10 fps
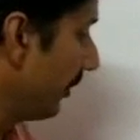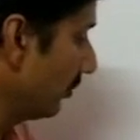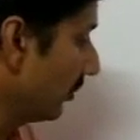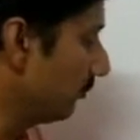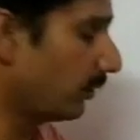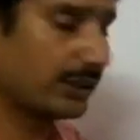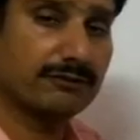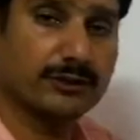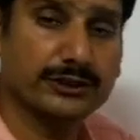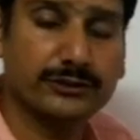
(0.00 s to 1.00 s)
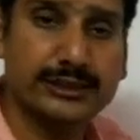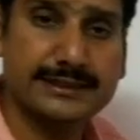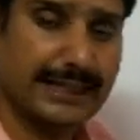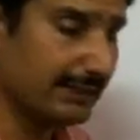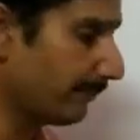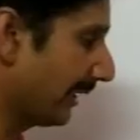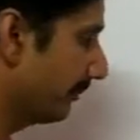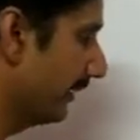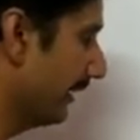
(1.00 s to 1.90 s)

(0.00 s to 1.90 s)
amount of water flowing through the second pipe.